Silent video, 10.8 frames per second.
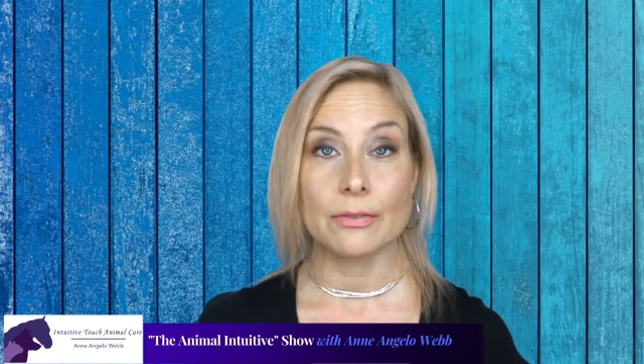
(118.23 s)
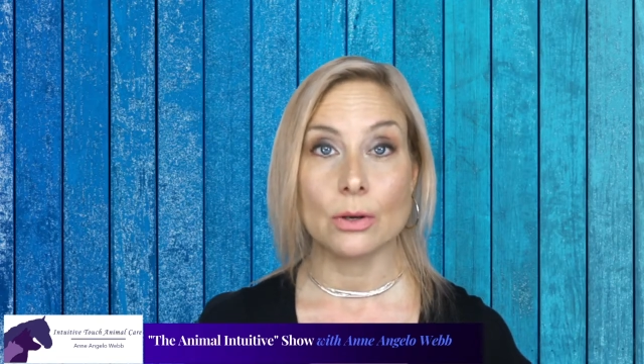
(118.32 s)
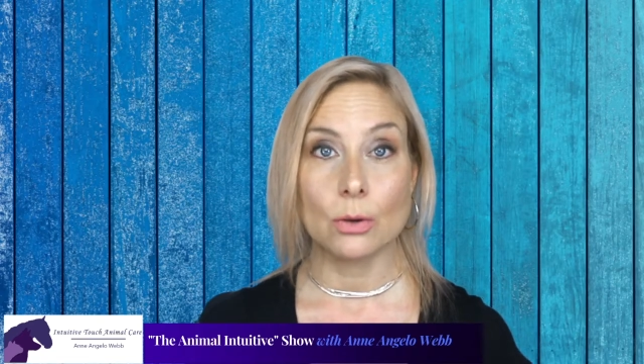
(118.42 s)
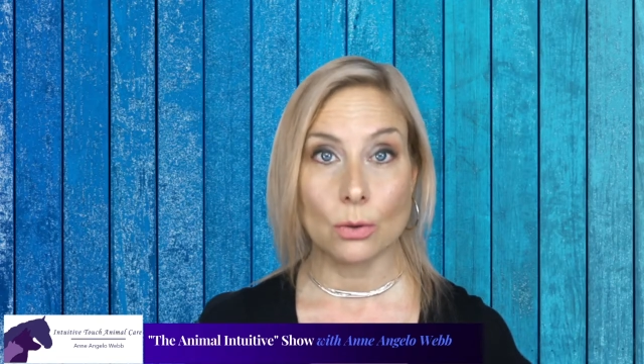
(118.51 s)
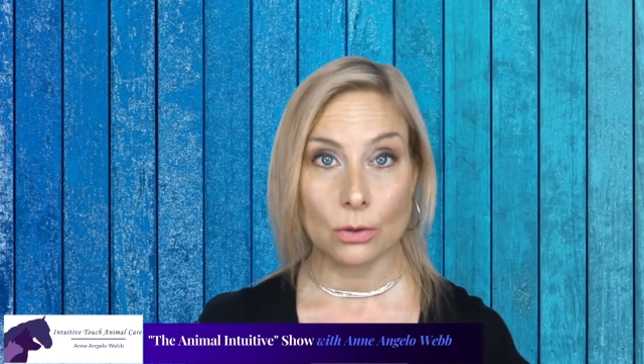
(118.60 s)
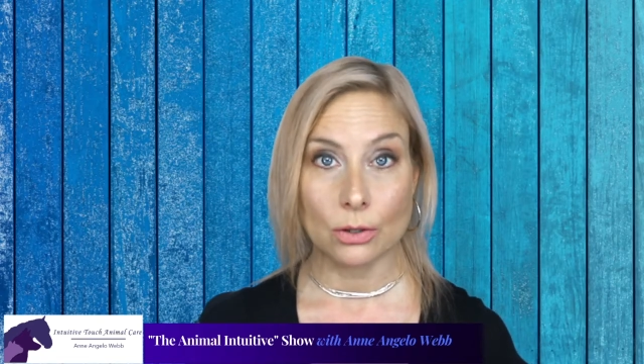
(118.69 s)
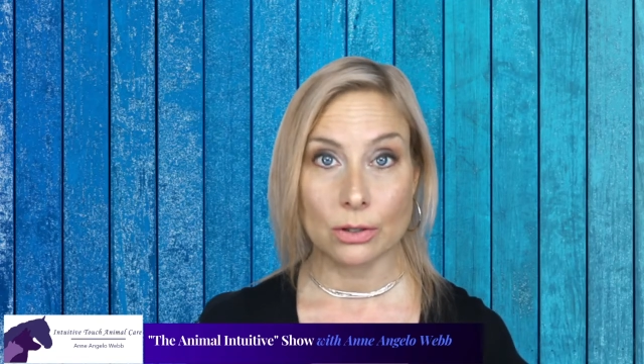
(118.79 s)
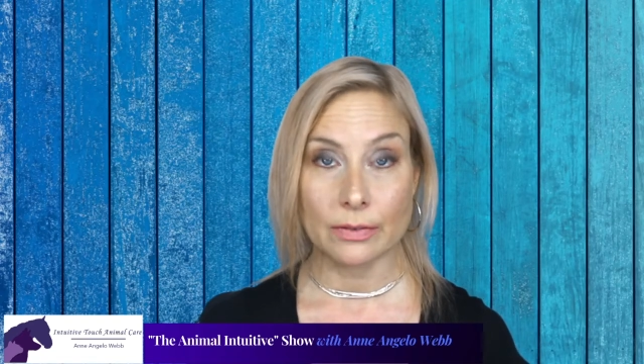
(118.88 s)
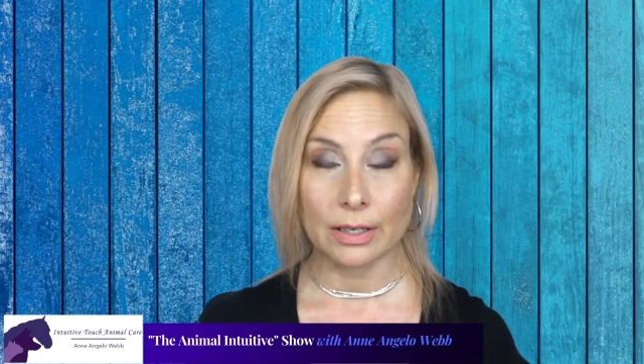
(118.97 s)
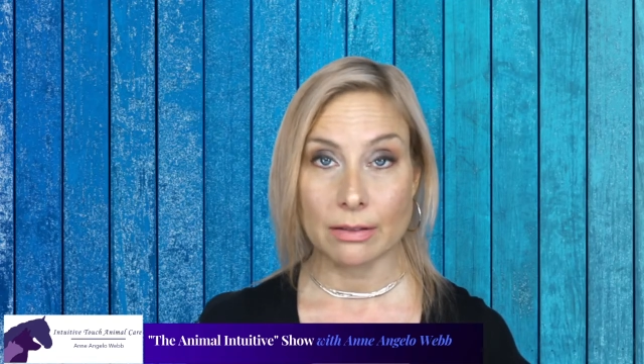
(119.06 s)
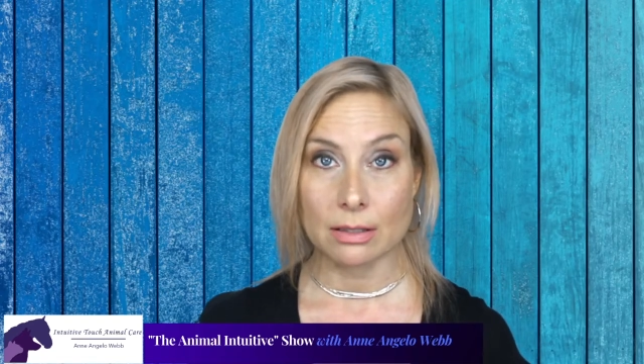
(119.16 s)
the whole code of
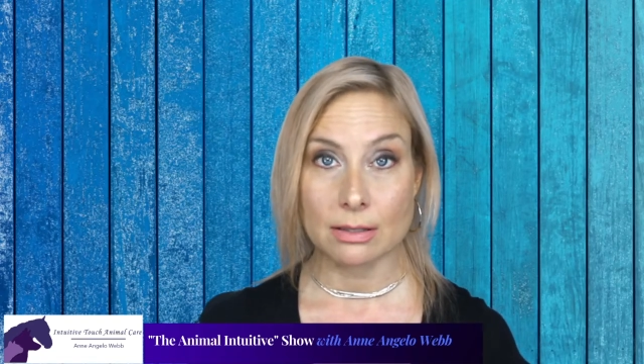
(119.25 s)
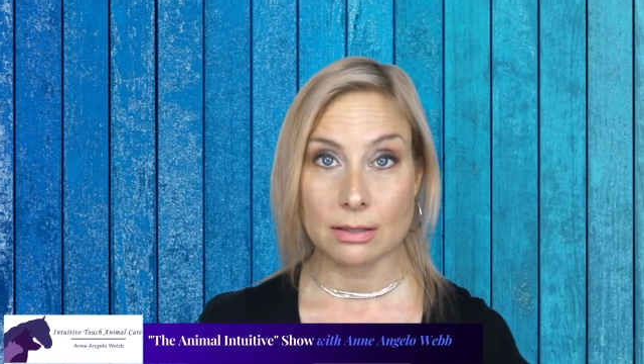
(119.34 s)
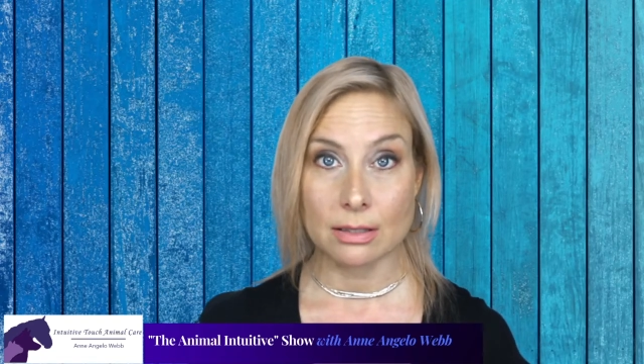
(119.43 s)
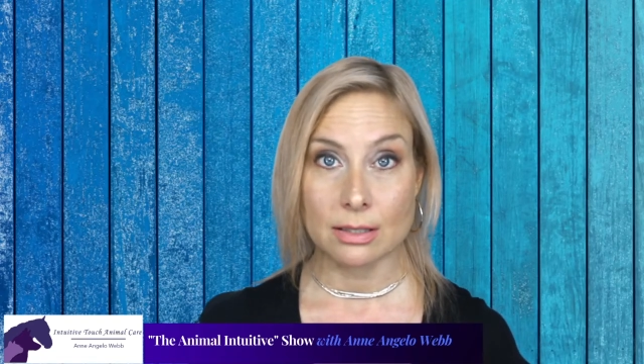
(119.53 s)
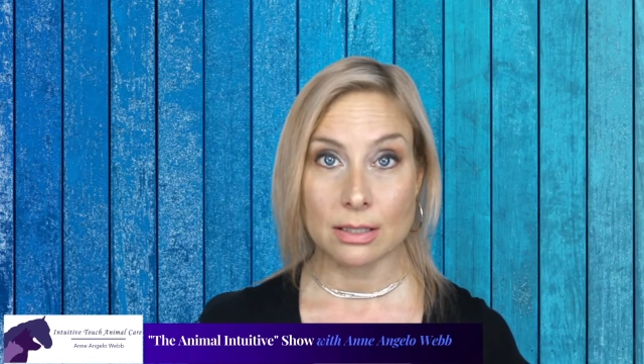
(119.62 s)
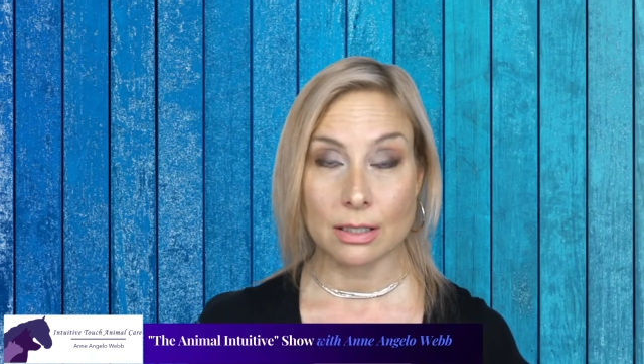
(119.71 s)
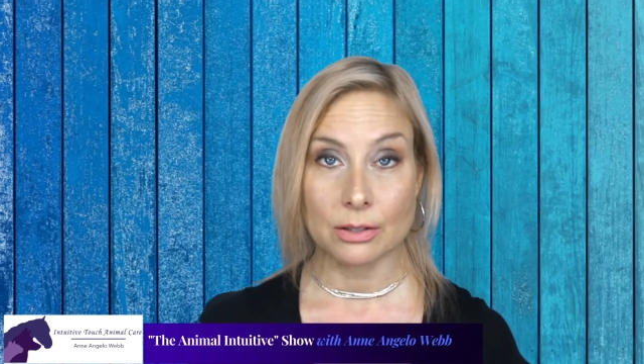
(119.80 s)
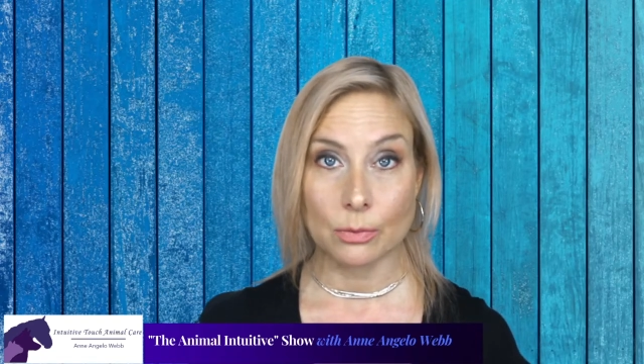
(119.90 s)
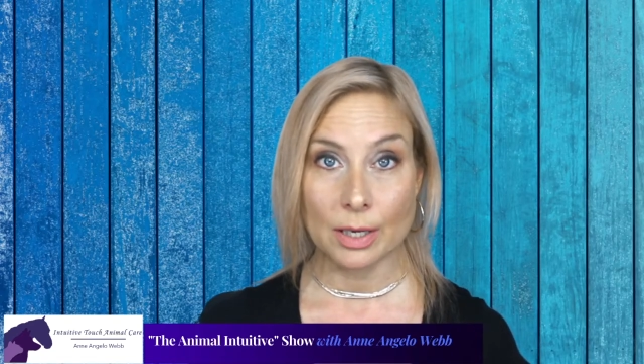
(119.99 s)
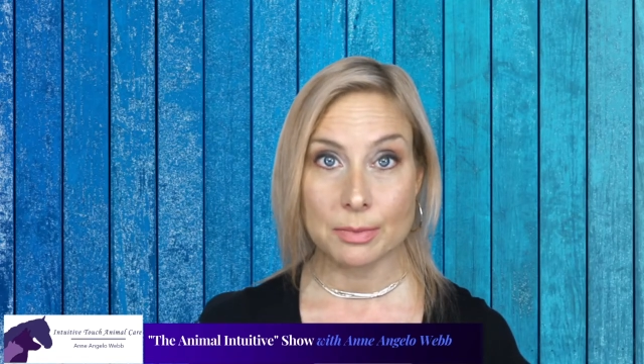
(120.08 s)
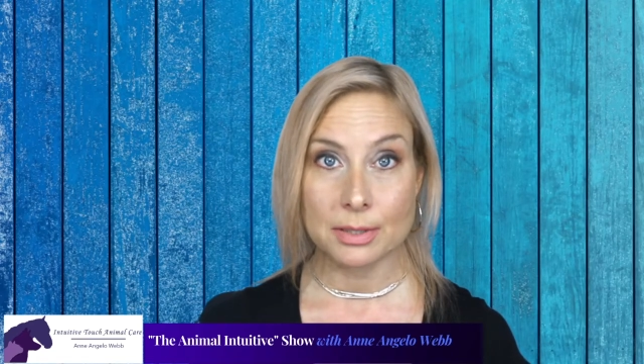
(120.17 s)
ethics listed on their
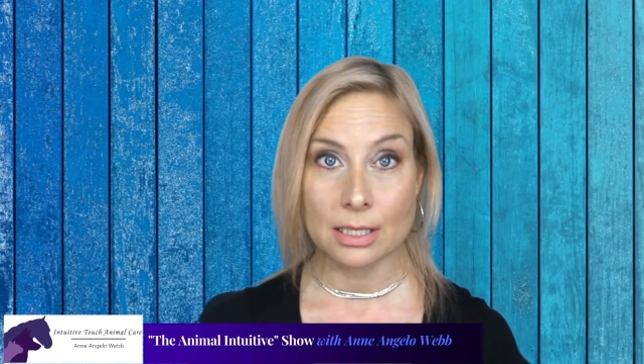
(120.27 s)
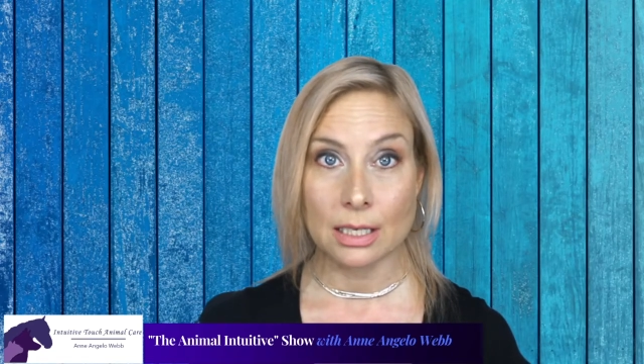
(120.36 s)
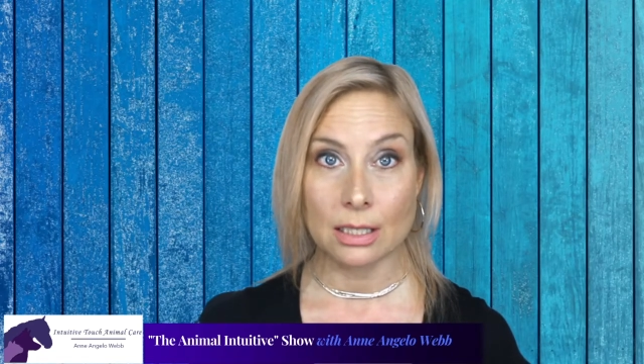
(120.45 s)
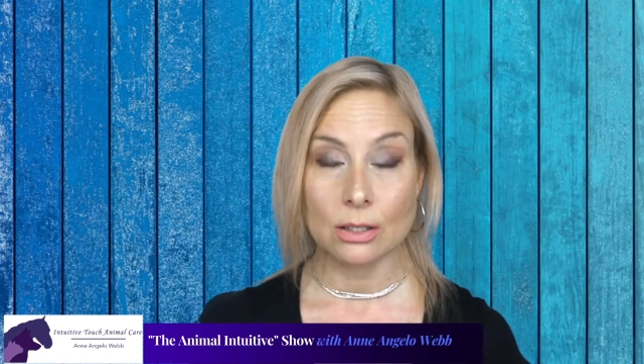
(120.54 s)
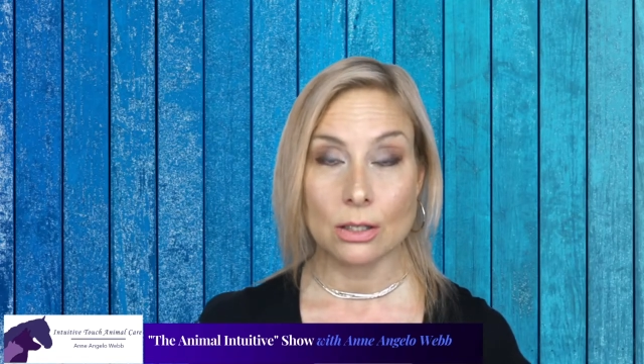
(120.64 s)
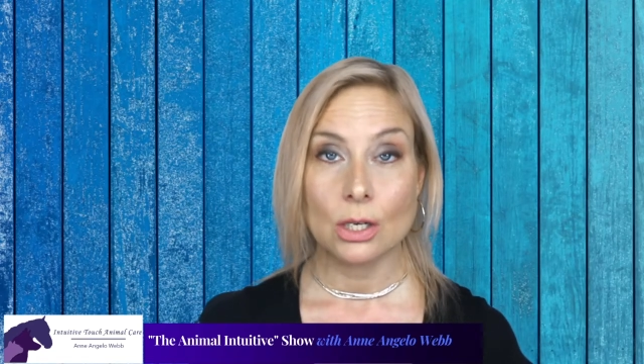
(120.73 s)
website